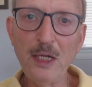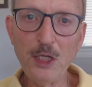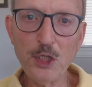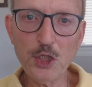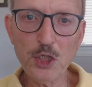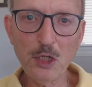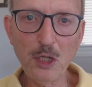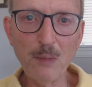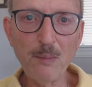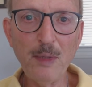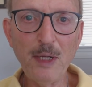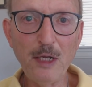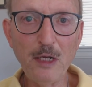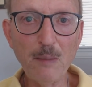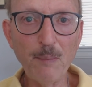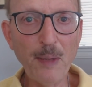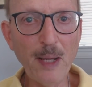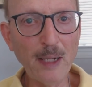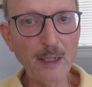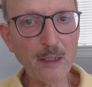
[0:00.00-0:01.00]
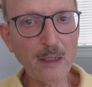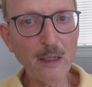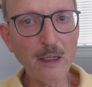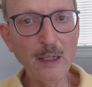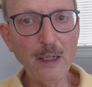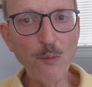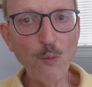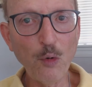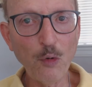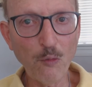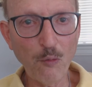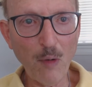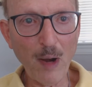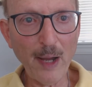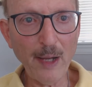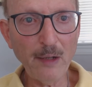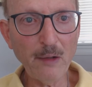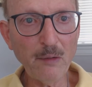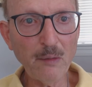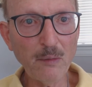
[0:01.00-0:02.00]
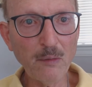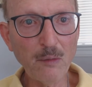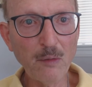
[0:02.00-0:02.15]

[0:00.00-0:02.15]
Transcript: Each of them independently would write